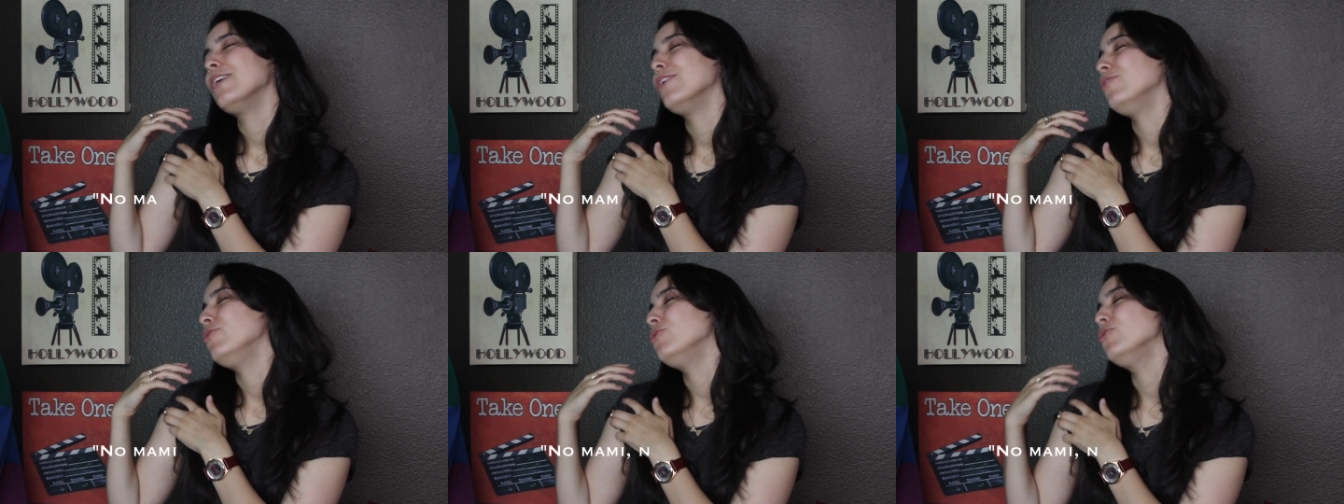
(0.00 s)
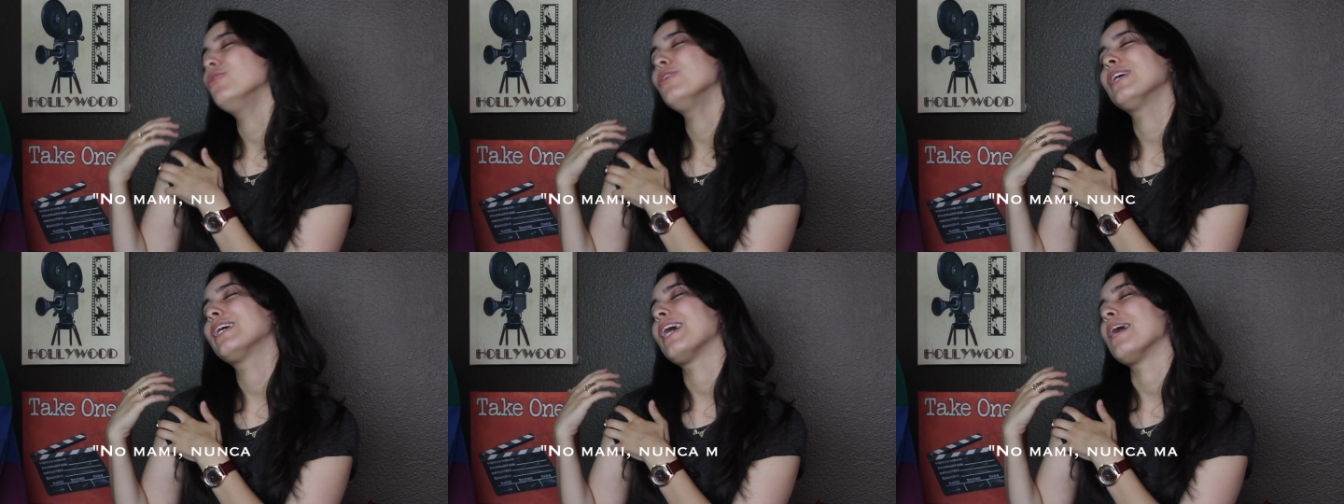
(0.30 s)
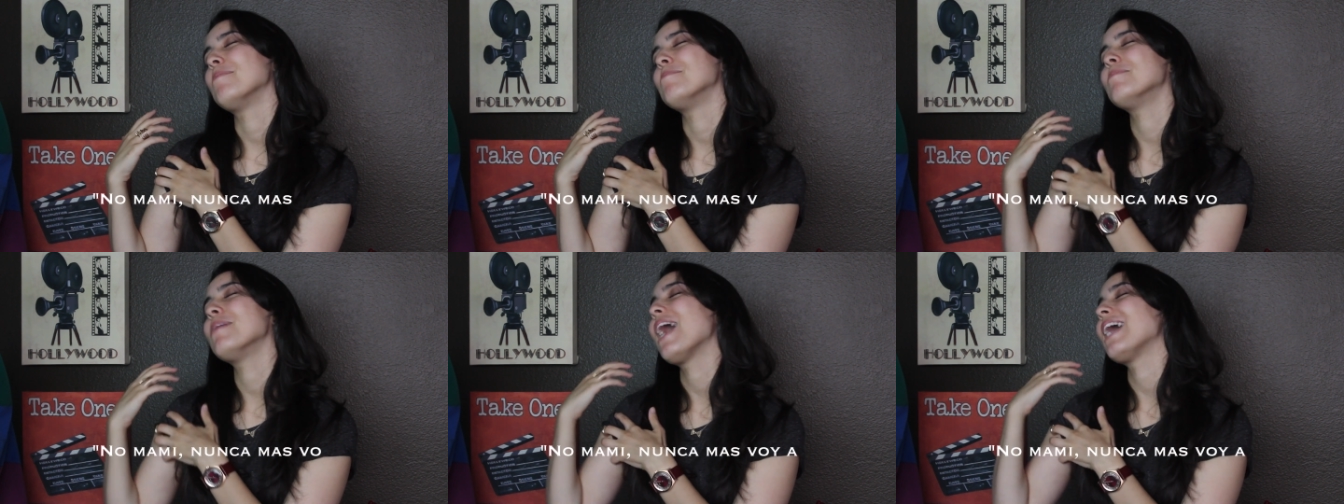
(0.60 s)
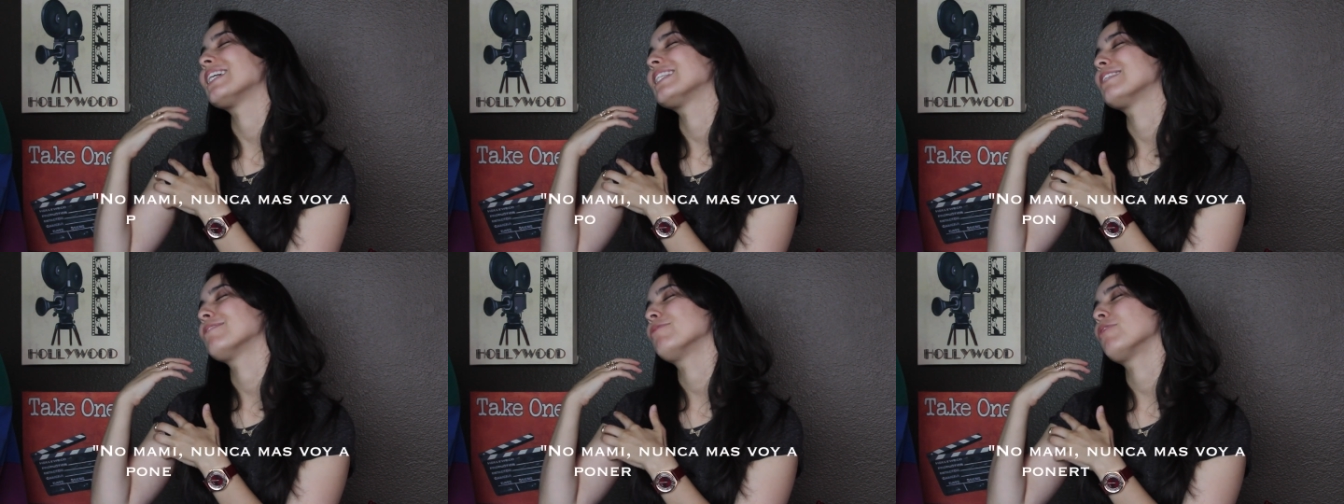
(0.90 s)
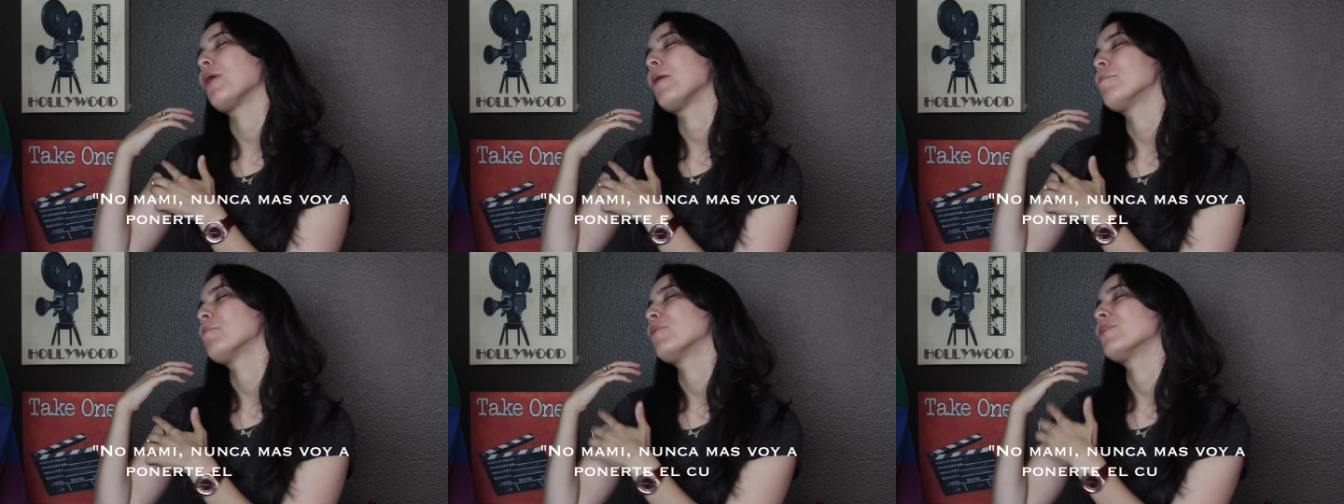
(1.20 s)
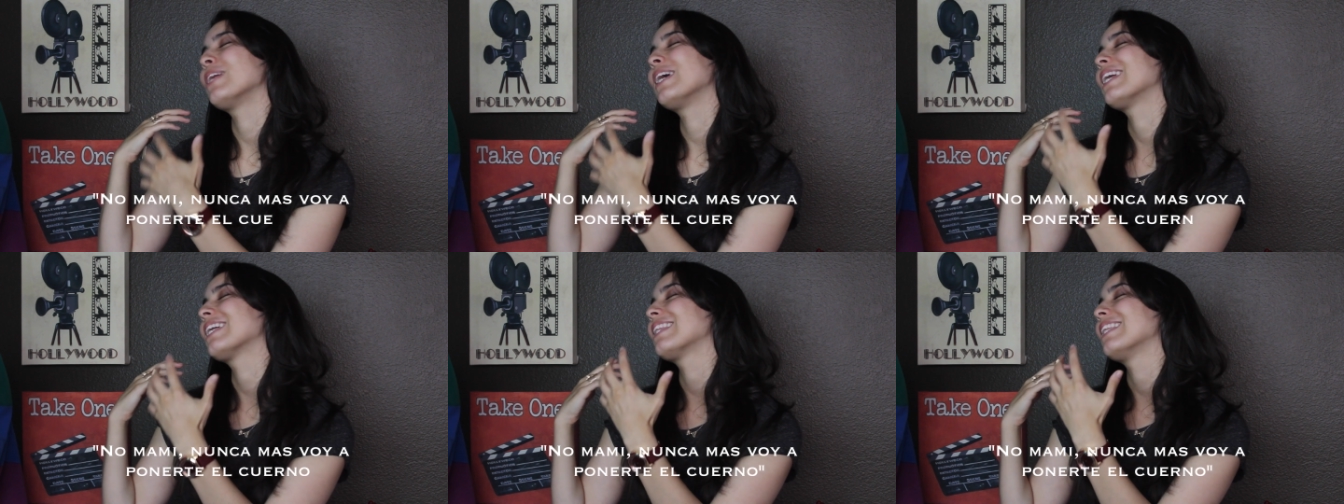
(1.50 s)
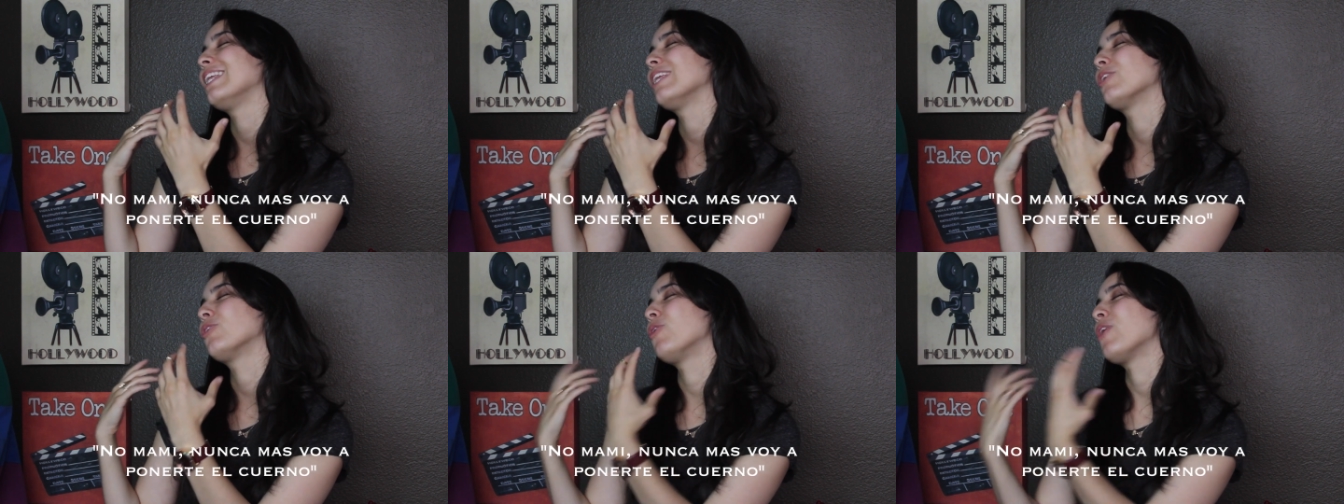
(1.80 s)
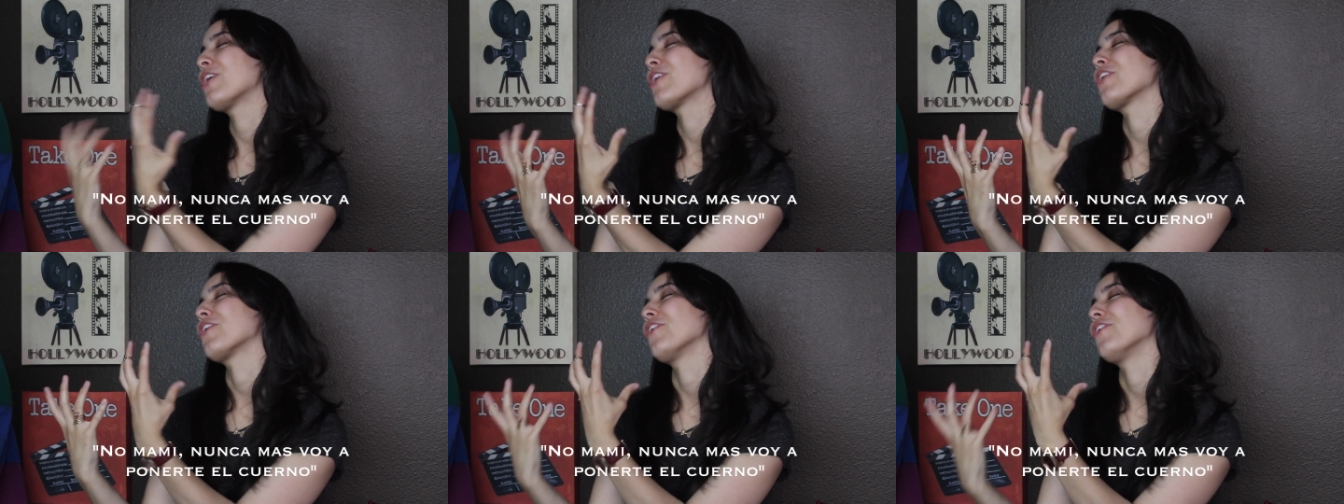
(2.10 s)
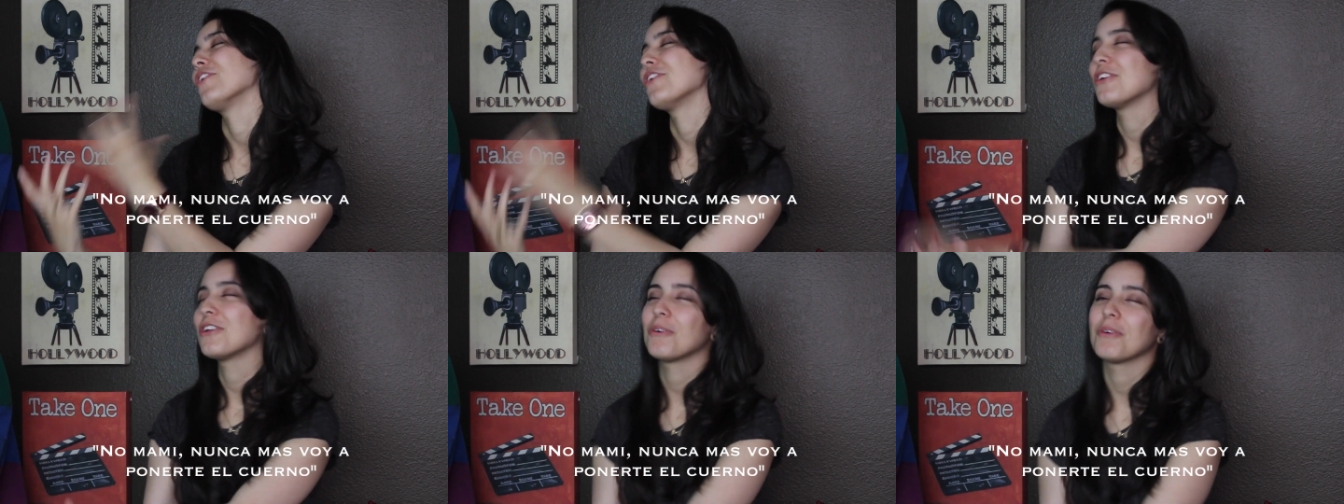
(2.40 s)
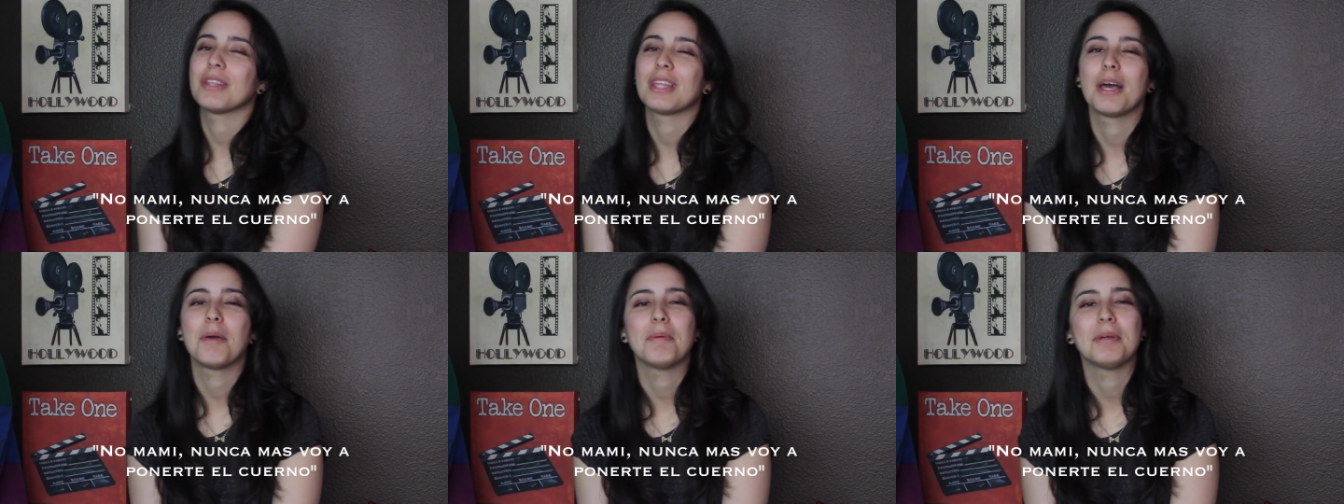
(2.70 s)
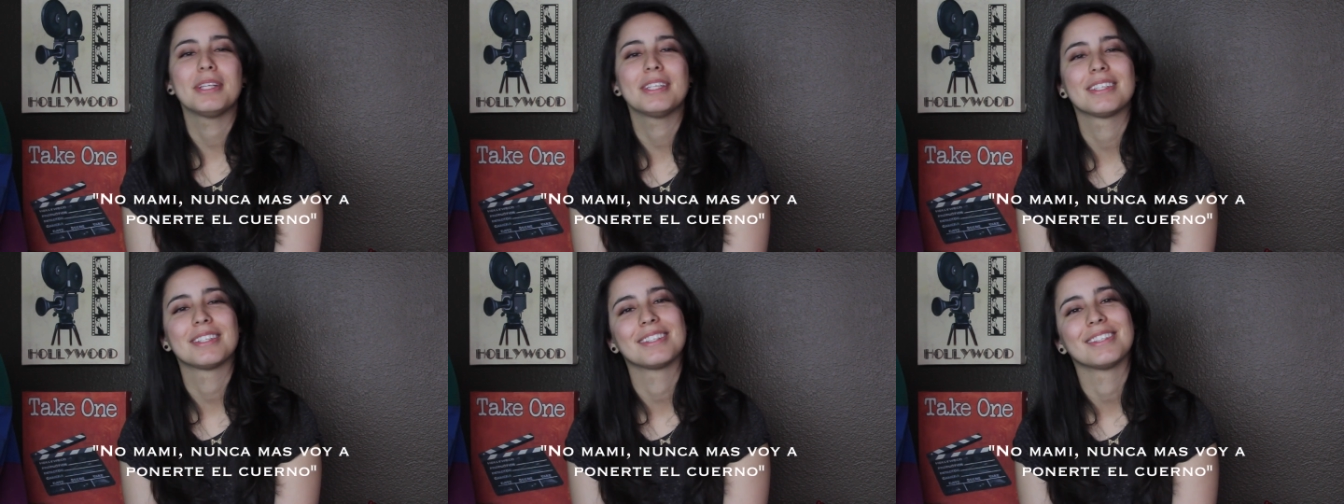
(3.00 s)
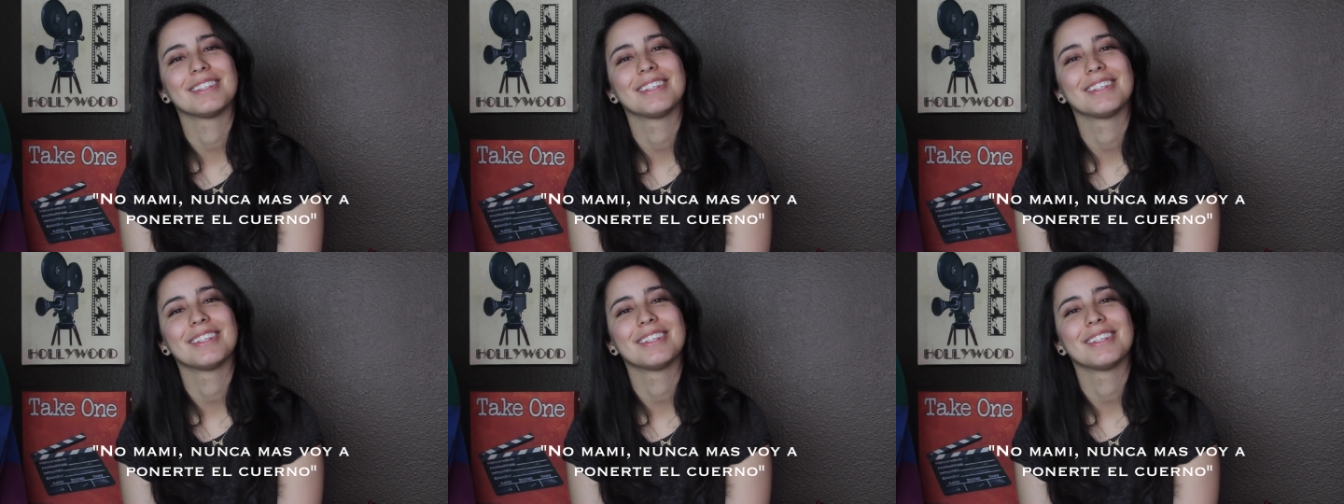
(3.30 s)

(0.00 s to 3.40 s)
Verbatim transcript: nunca más voy a ponerte el cuerno. You know what that means